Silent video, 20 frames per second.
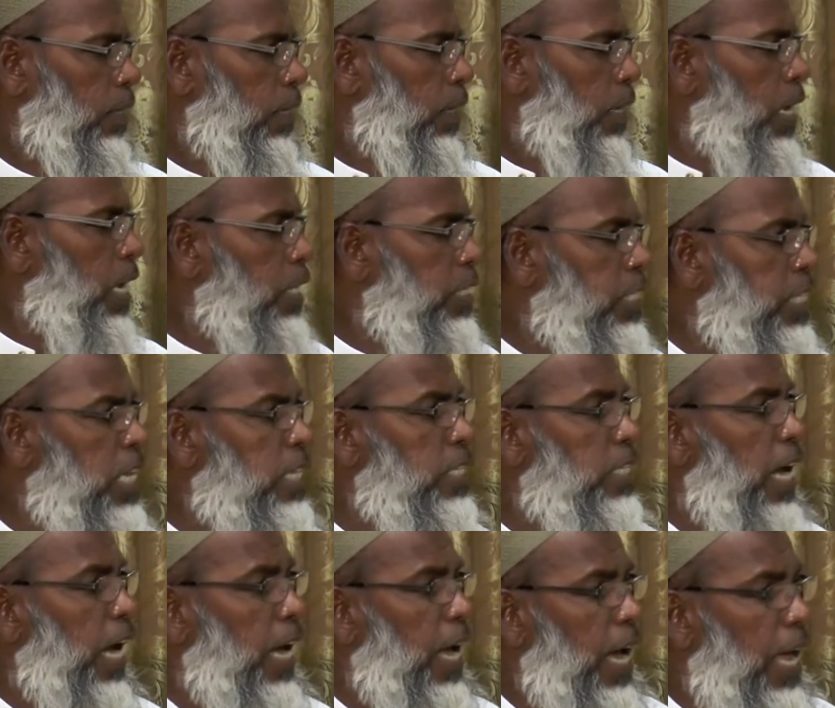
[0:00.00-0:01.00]
Eating
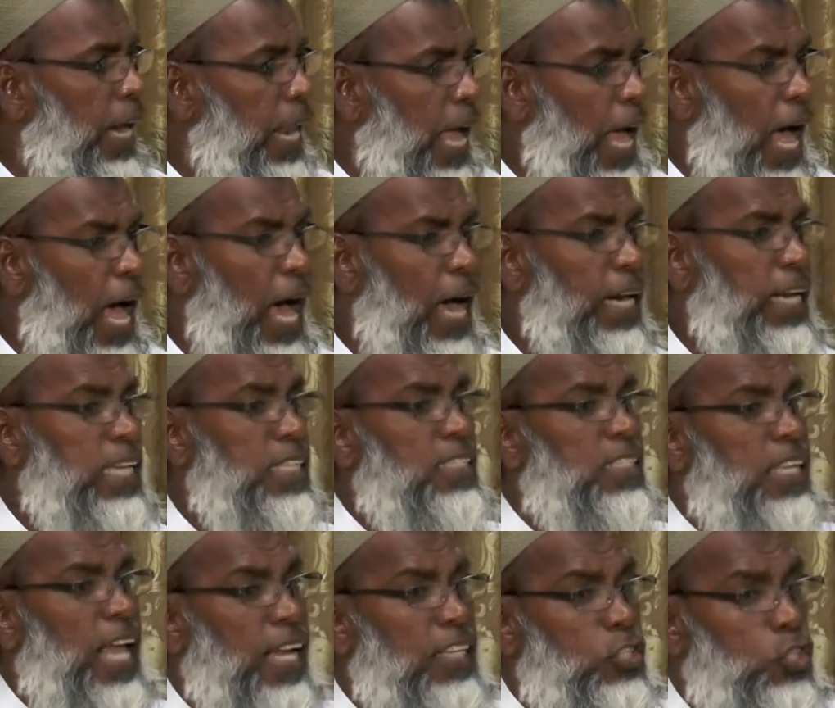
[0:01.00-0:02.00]
the halal is
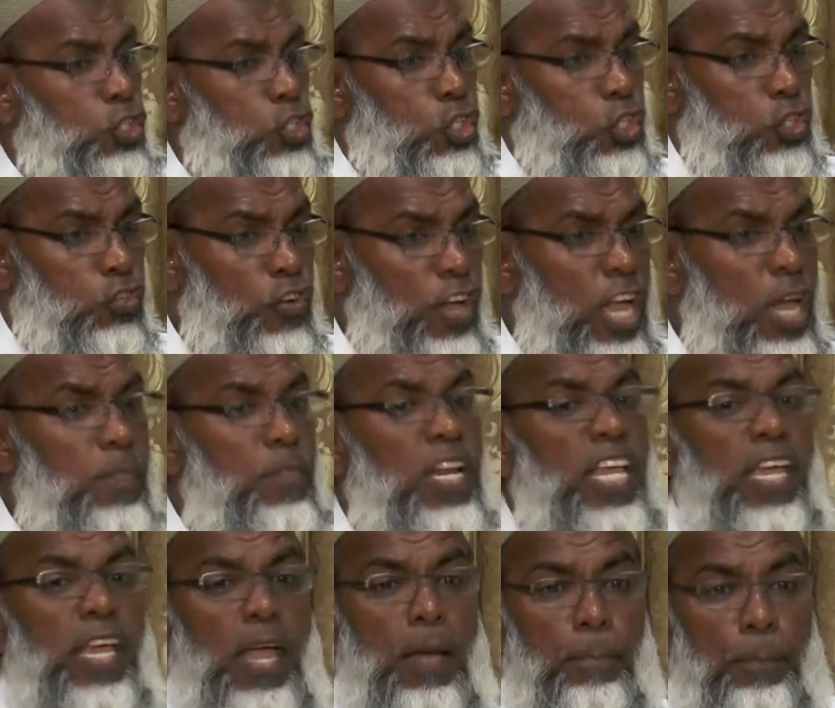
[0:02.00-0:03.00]

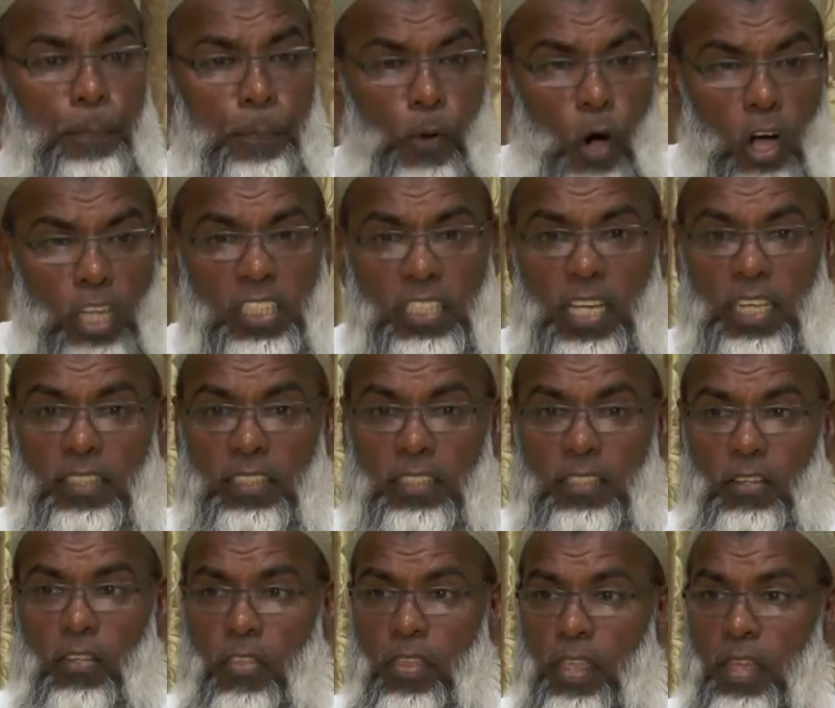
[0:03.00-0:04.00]
extremely important
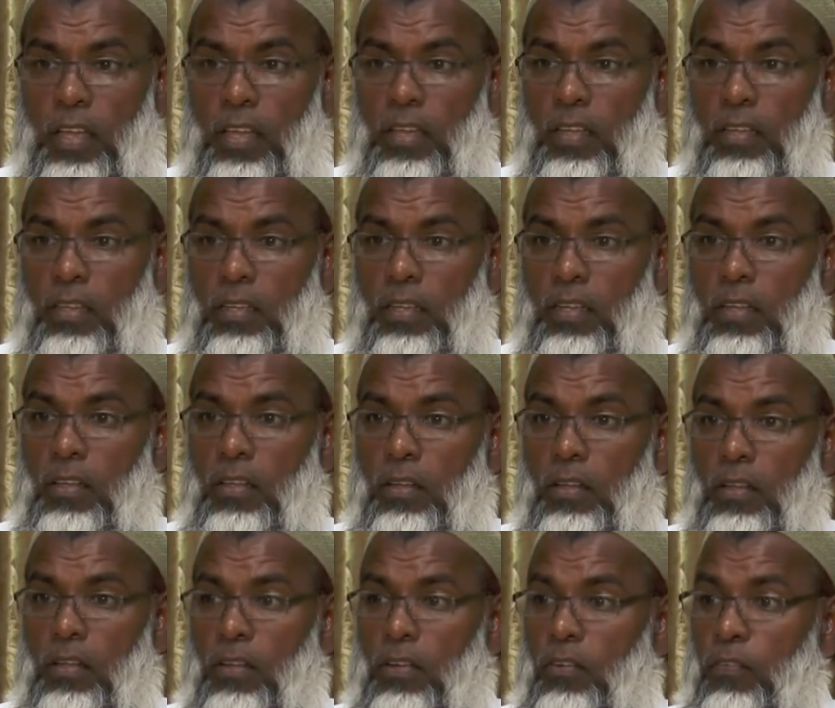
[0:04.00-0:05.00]

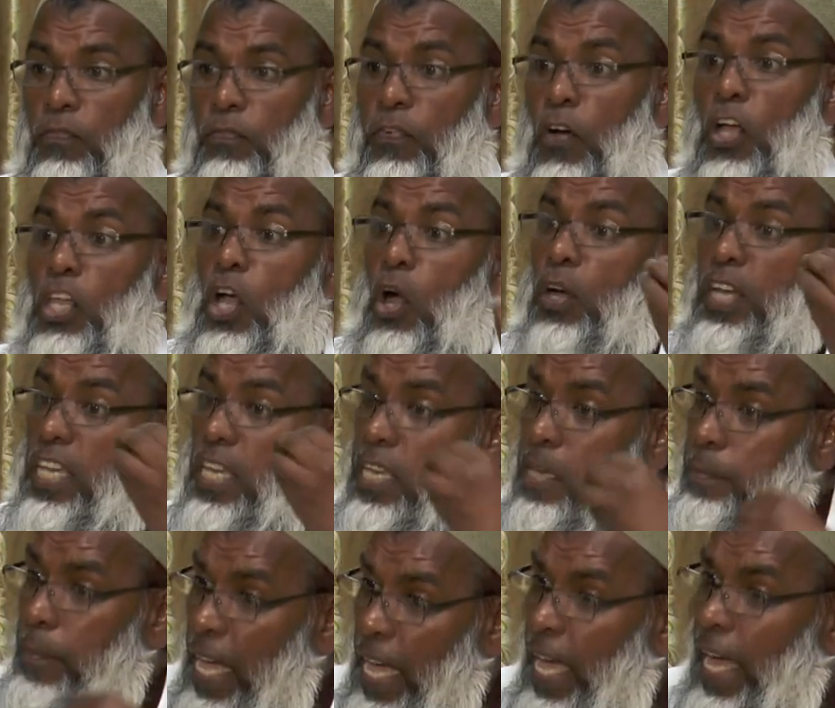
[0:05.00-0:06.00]
for your
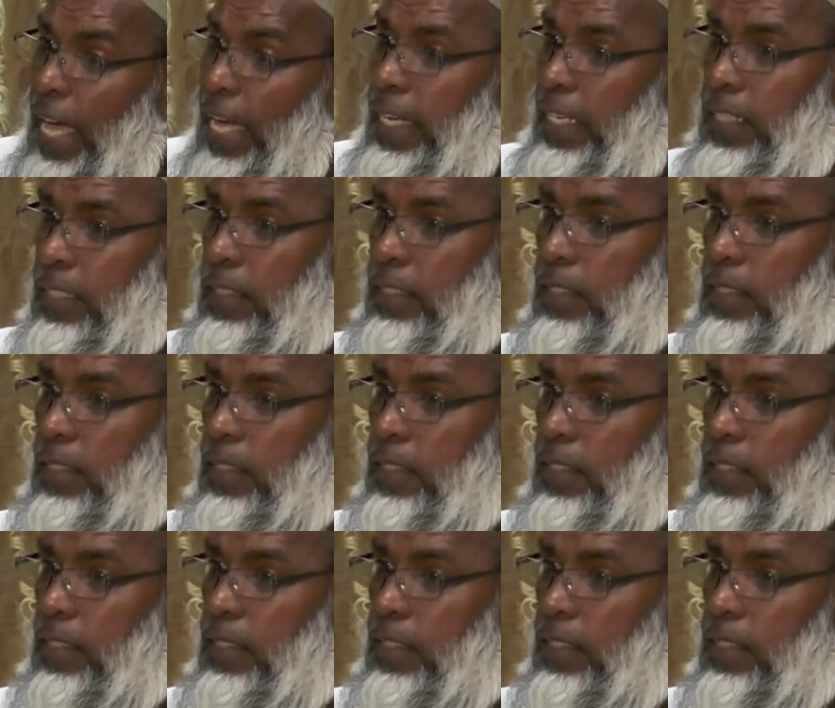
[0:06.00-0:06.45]
iman.